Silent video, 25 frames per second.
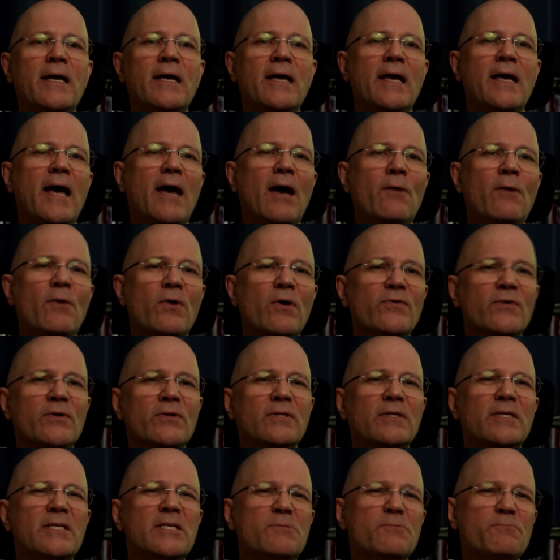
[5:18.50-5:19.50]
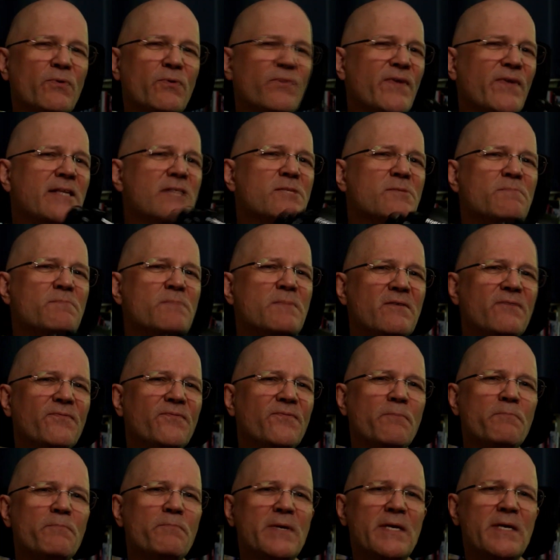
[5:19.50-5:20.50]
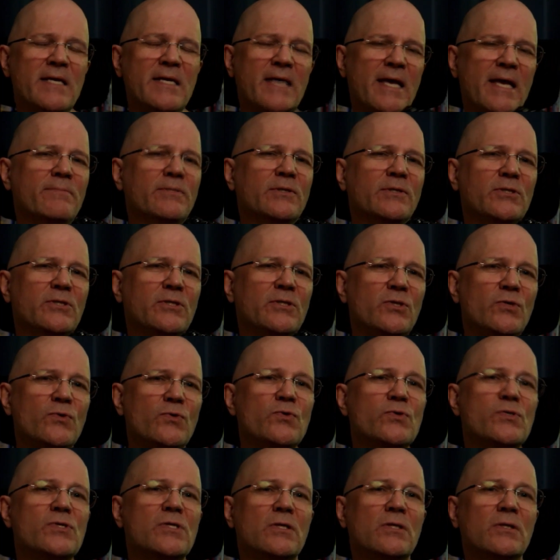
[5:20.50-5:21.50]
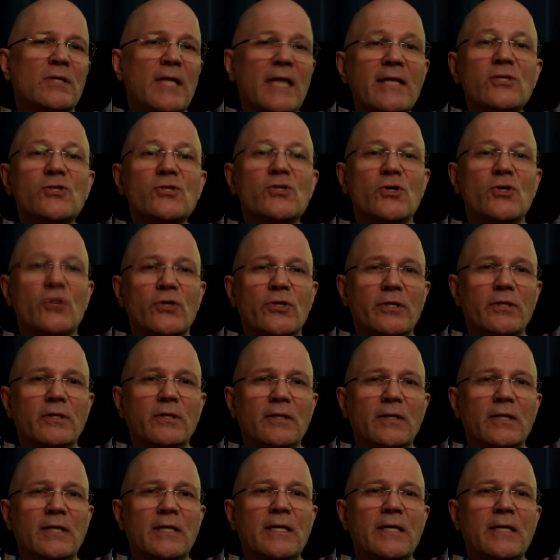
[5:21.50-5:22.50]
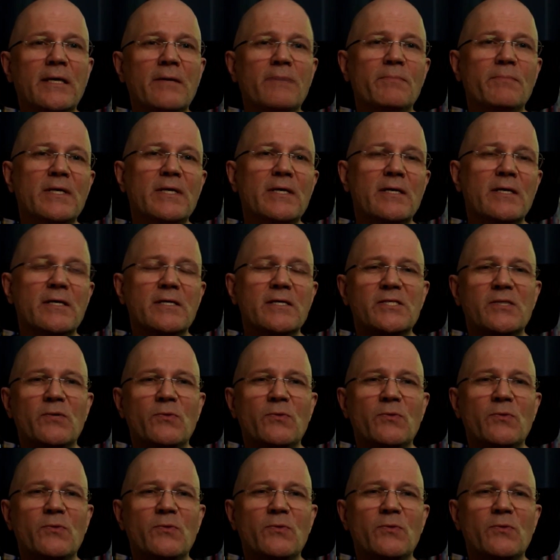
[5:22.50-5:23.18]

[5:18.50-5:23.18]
However, this prevents me from being able to use the lens hood because it